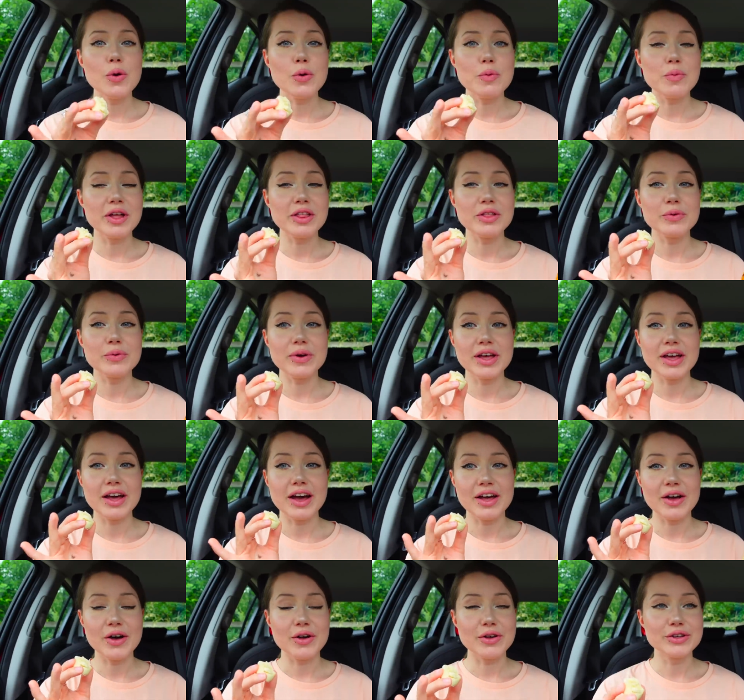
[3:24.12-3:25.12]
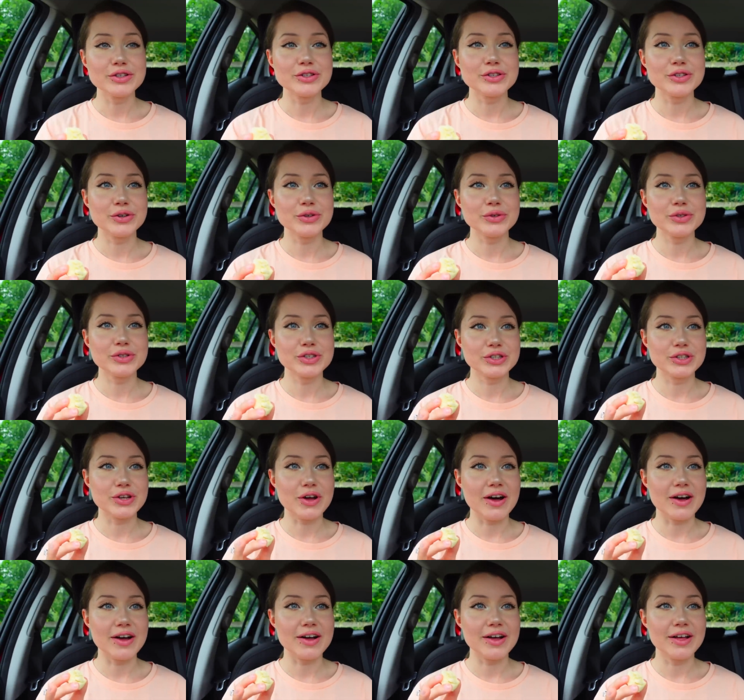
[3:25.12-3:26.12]
Oh, by the way, I also
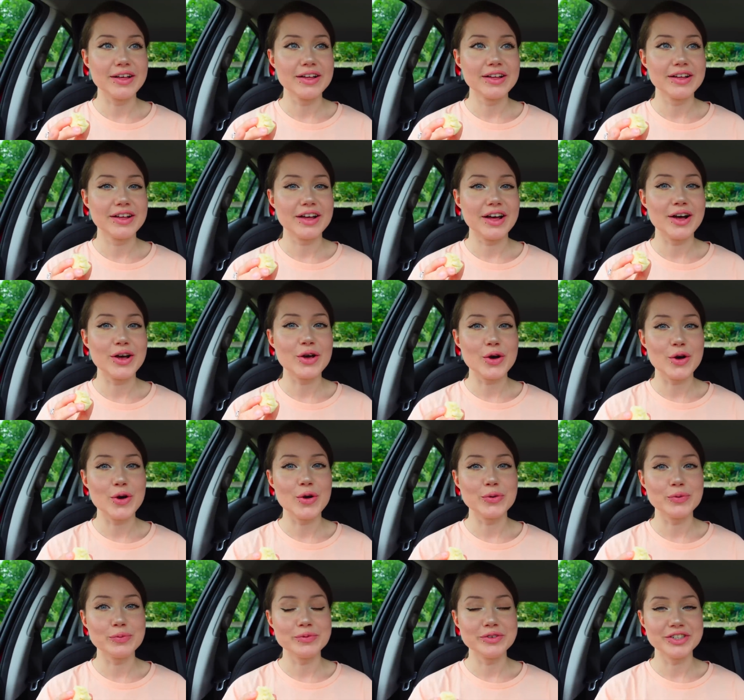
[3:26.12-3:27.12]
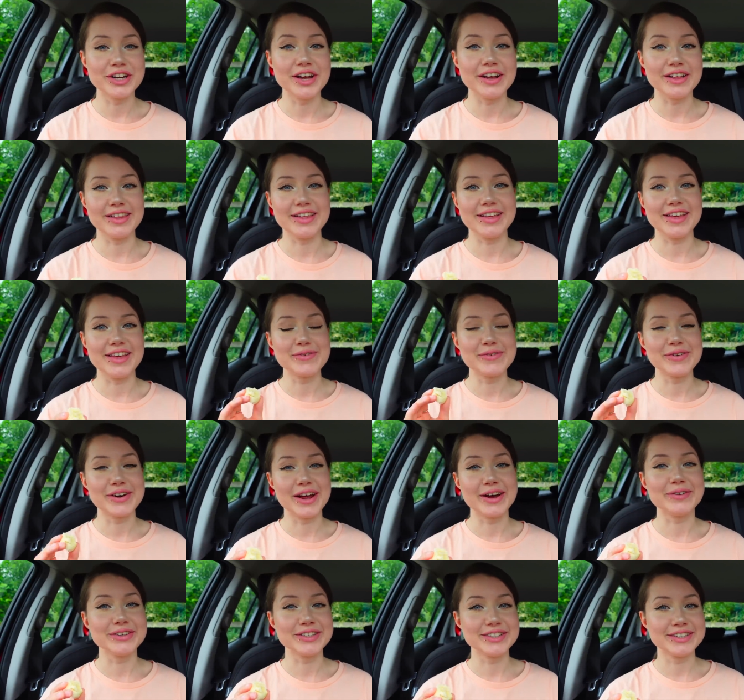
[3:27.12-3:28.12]
saw a comb jelly when
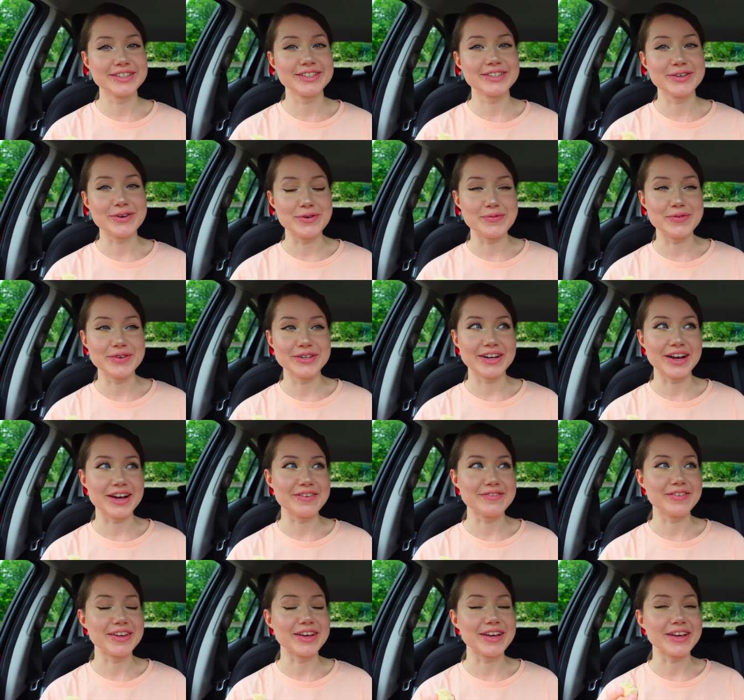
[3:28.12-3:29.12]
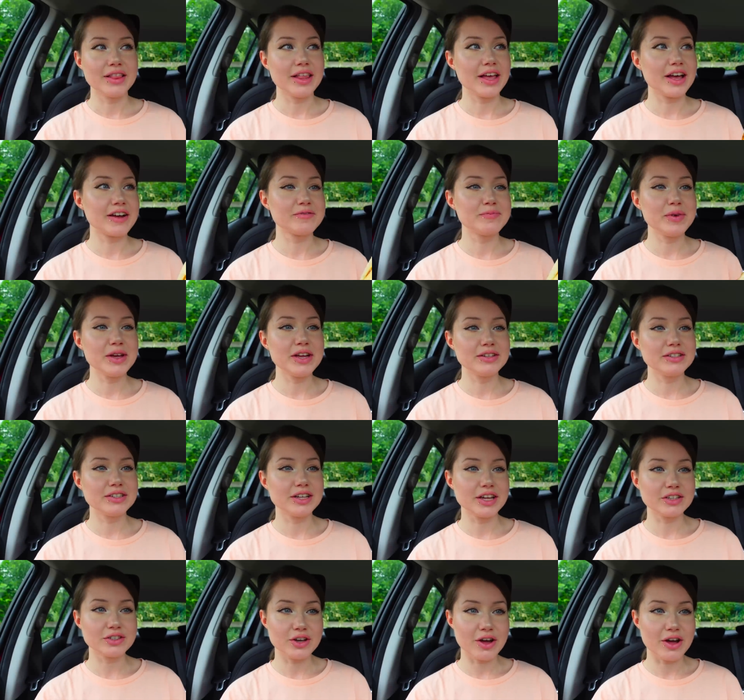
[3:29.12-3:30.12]
I was scuba diving. Like I've made
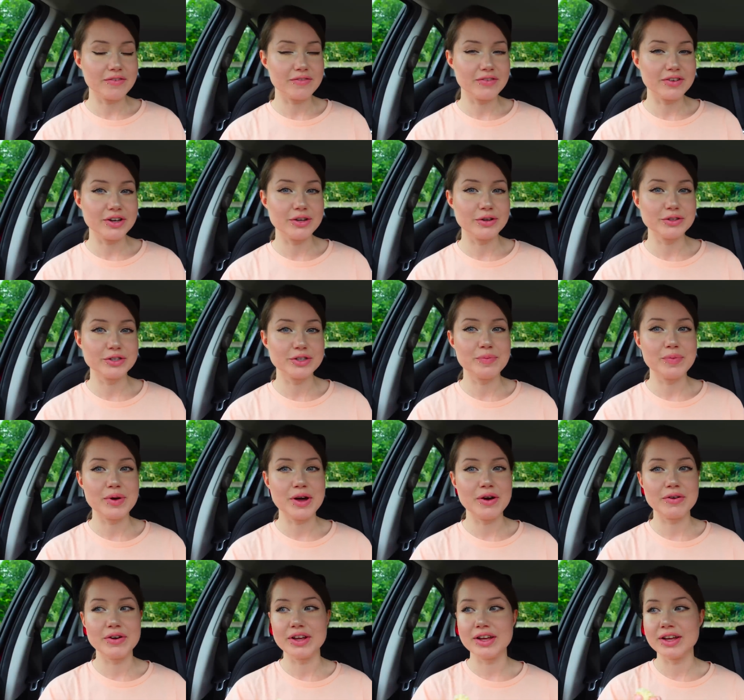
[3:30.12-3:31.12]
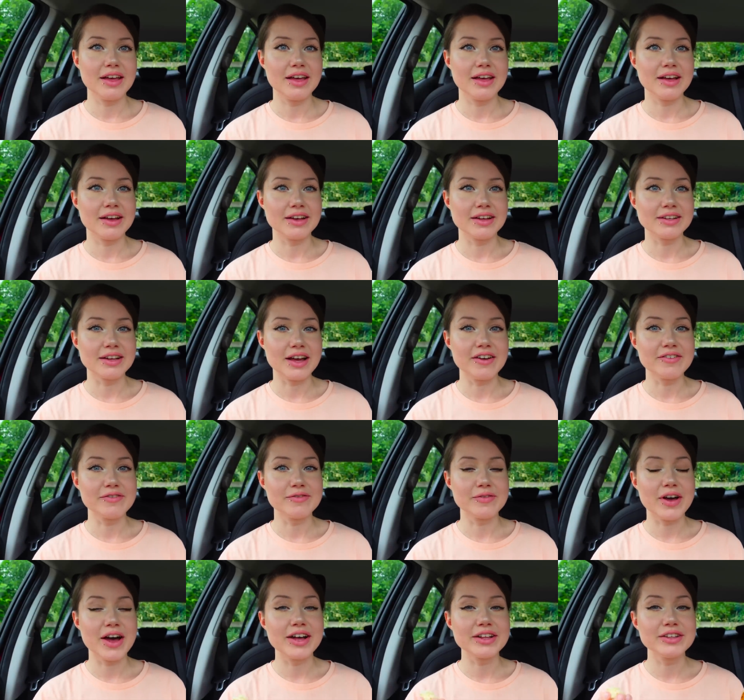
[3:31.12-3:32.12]
TikTok videos about it and
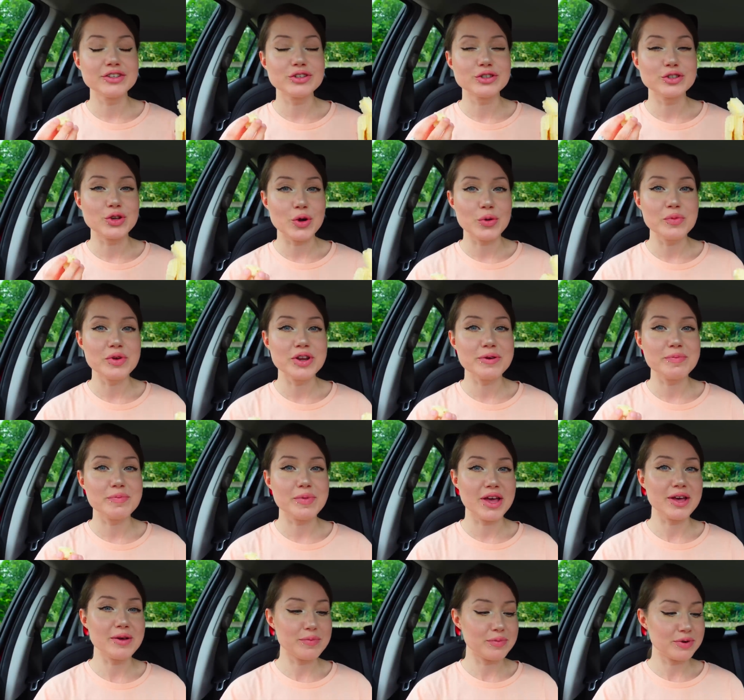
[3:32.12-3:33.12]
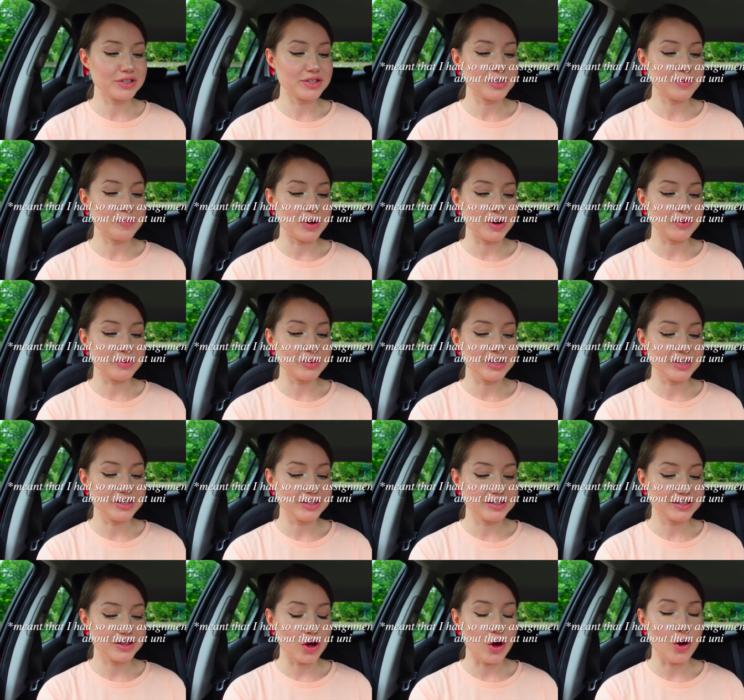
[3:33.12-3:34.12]
I've had so many papers about
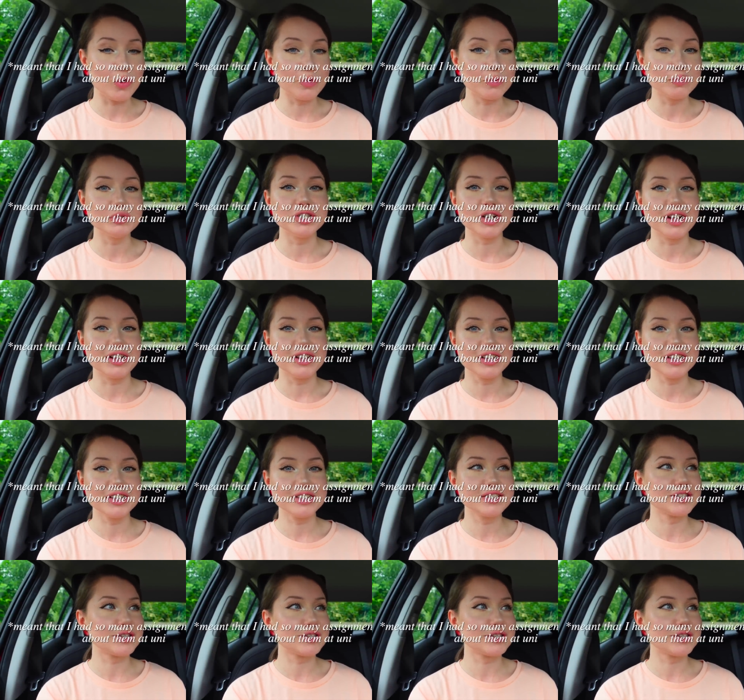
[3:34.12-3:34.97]
these comb jellies.